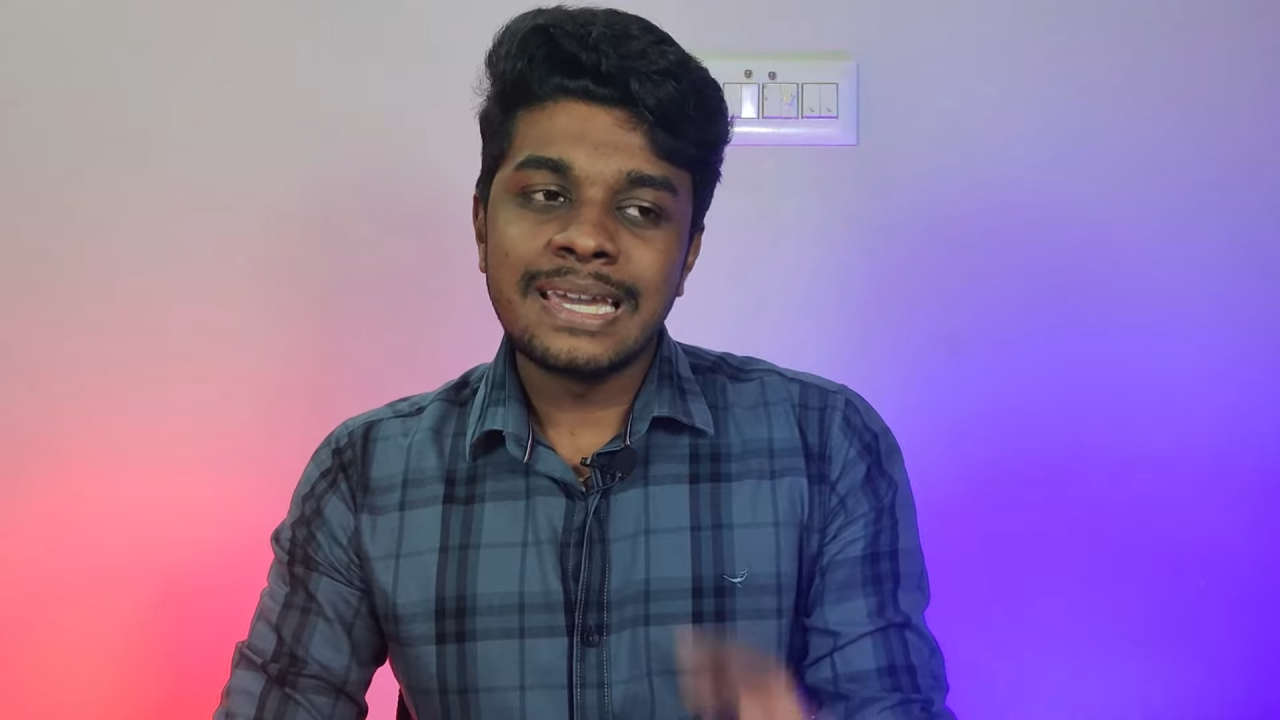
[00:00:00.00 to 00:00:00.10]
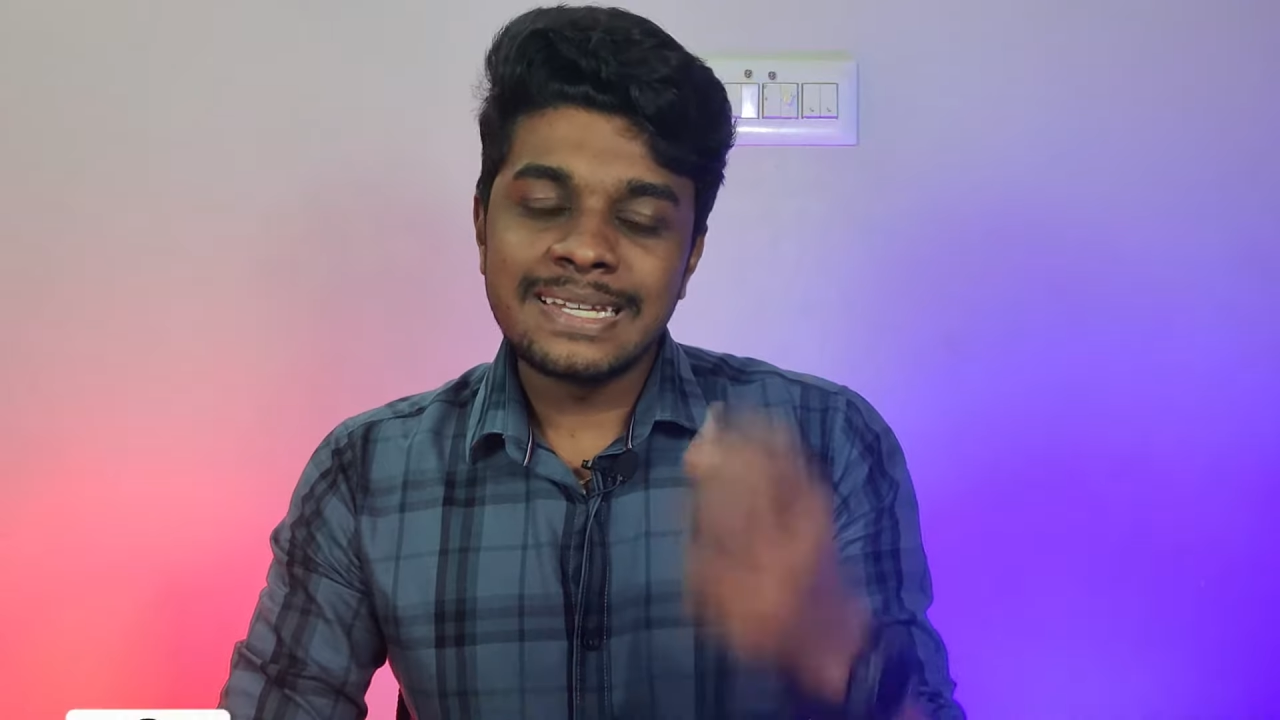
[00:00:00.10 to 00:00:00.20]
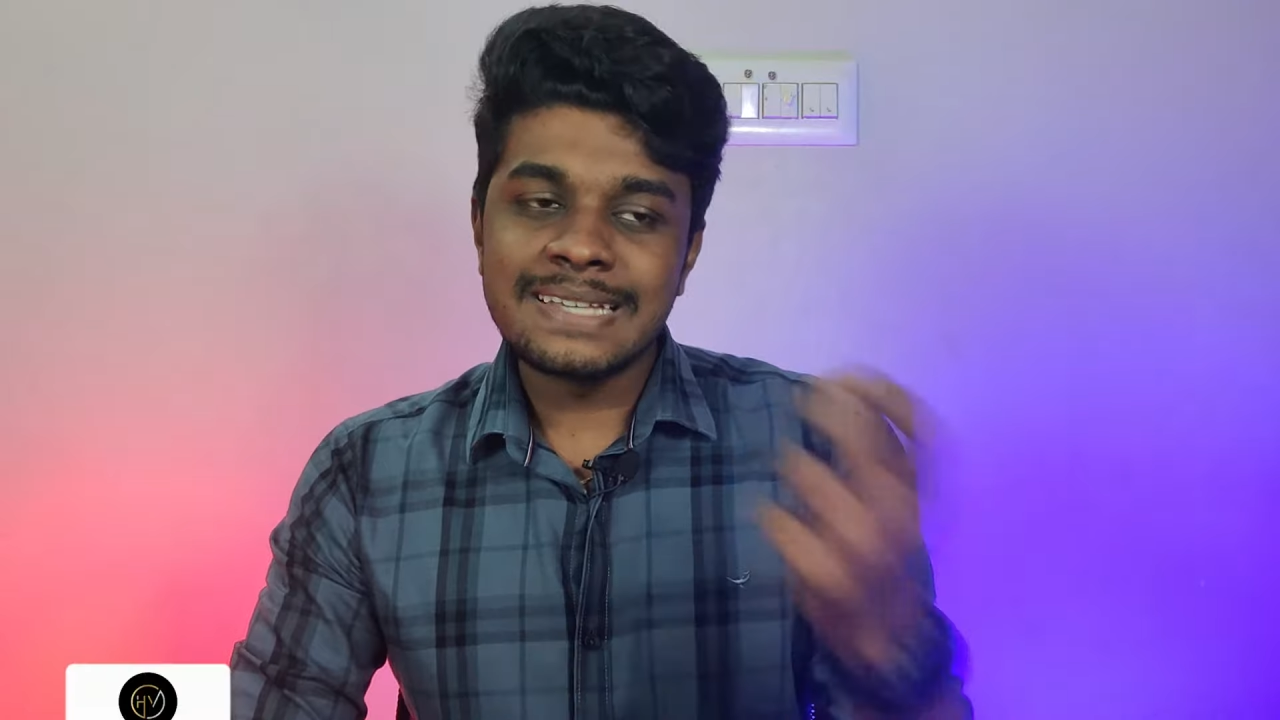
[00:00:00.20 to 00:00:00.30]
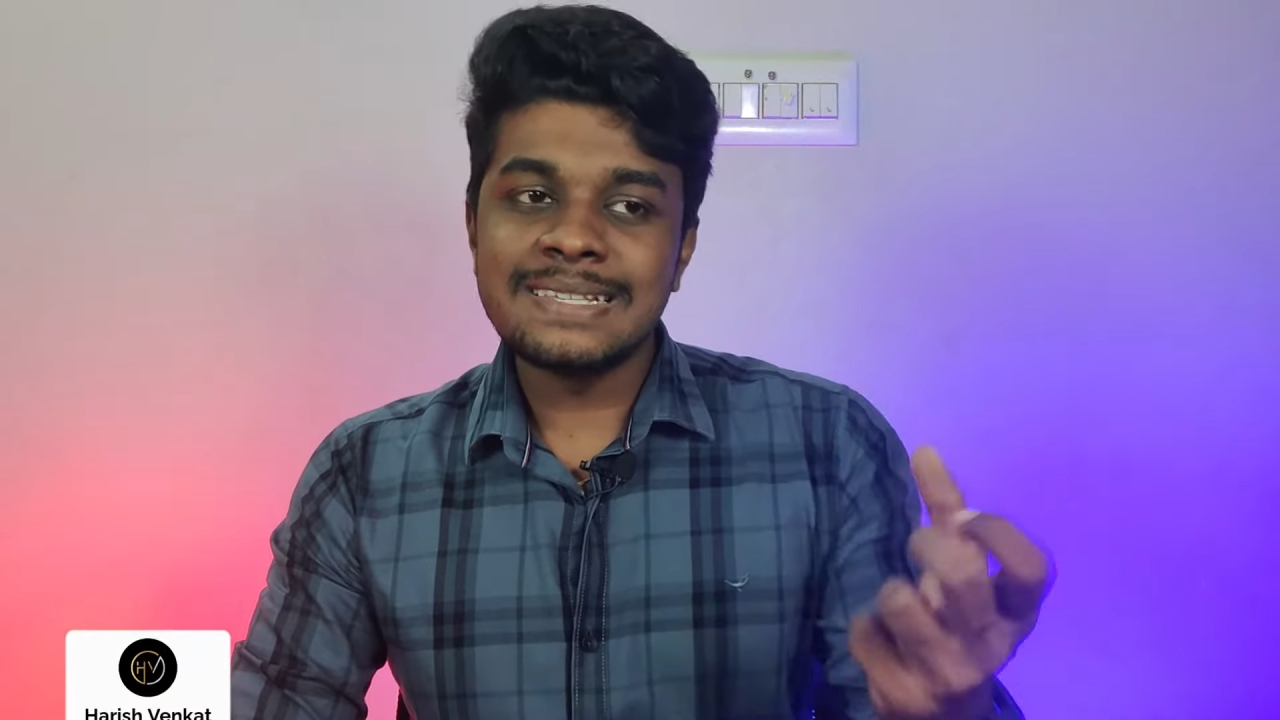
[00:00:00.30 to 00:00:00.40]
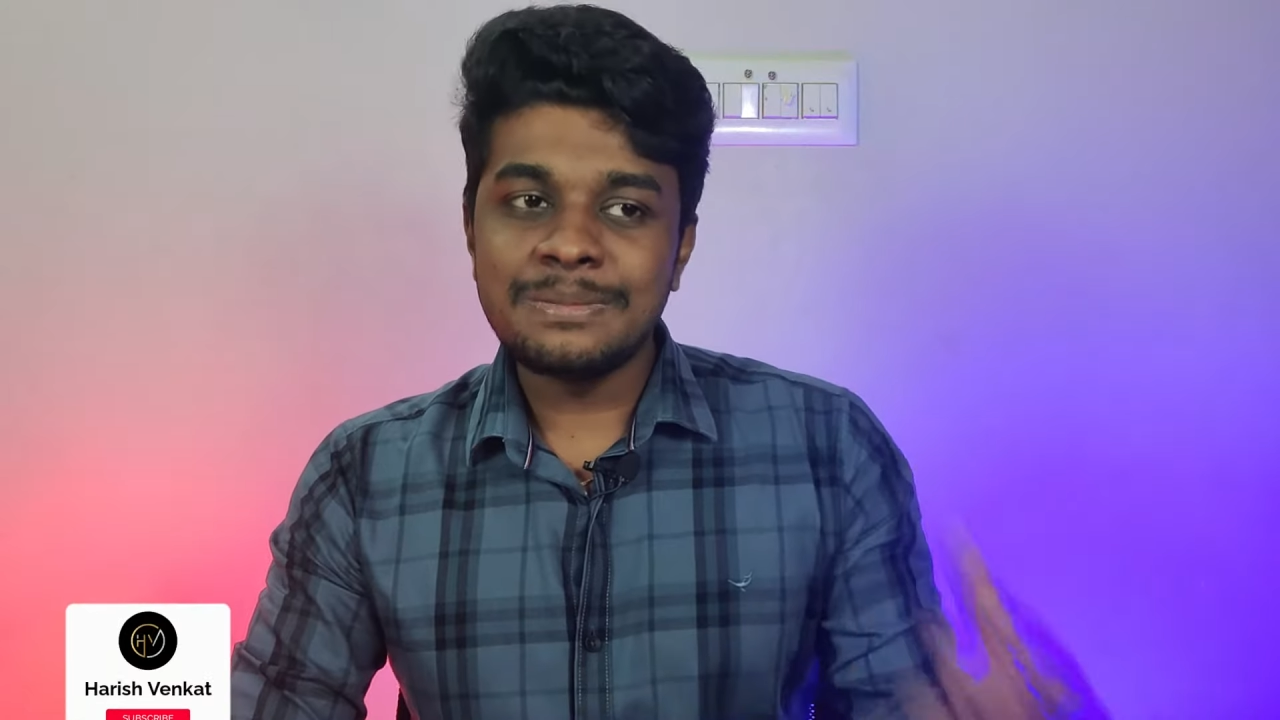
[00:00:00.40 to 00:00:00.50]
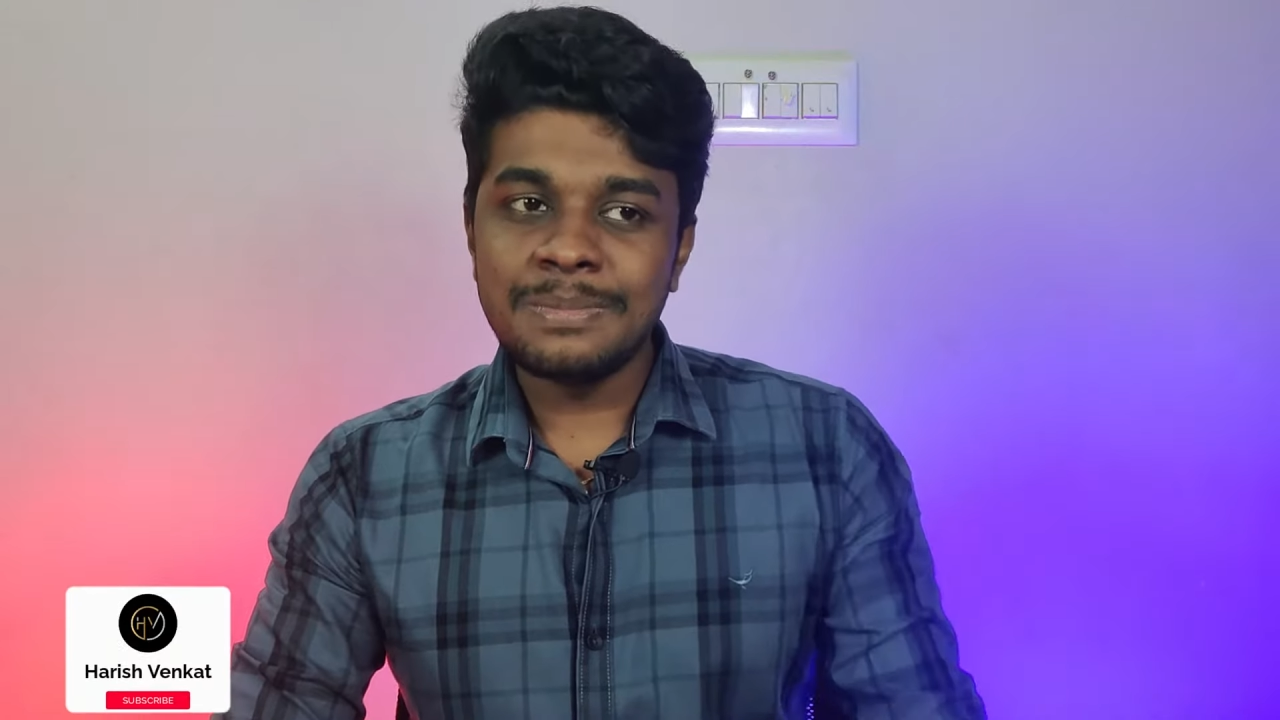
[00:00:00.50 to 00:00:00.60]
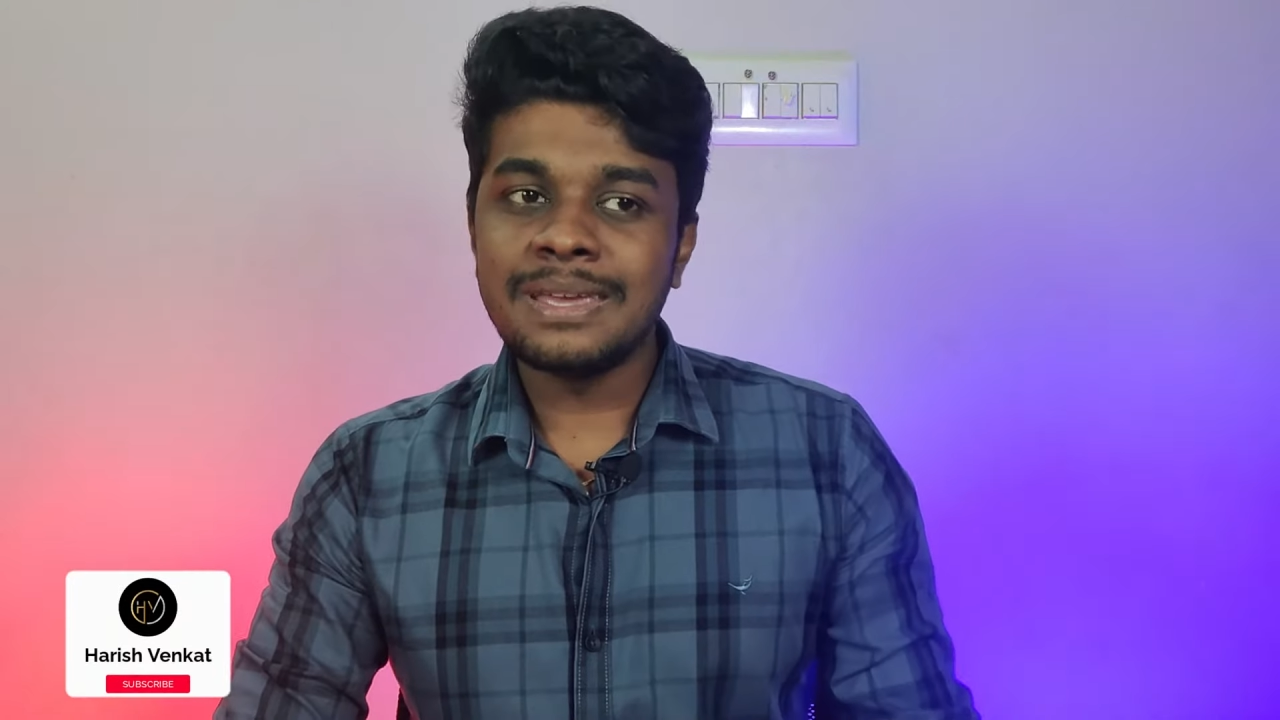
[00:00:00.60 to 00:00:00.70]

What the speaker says: it doesn't